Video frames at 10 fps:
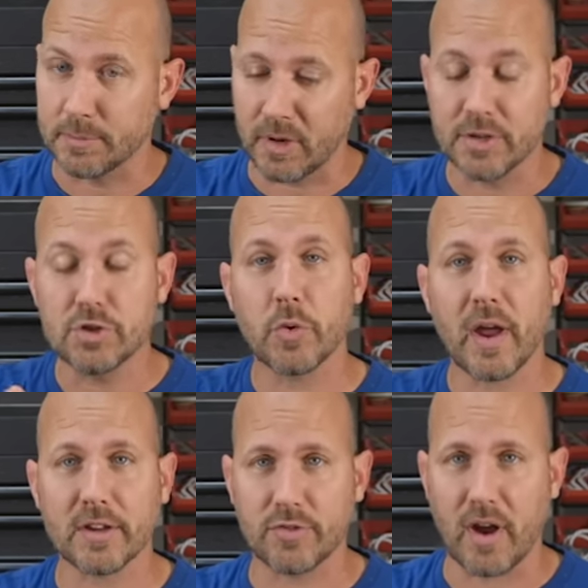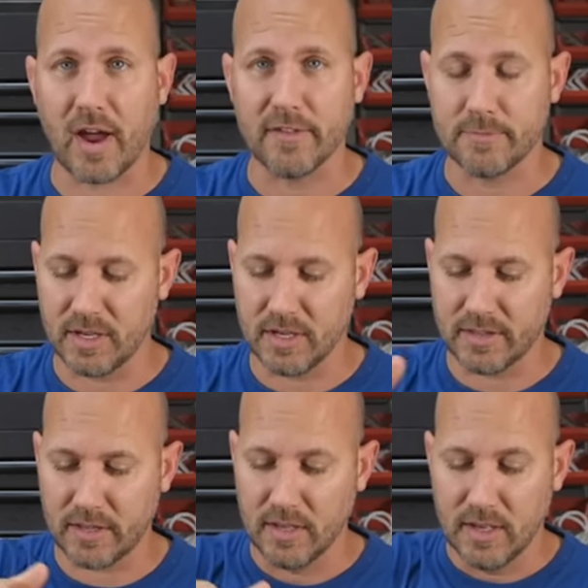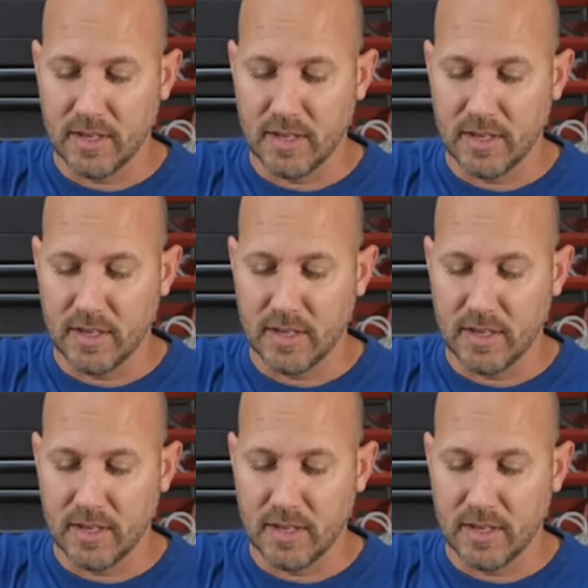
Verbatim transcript: but a direct drive, meaning that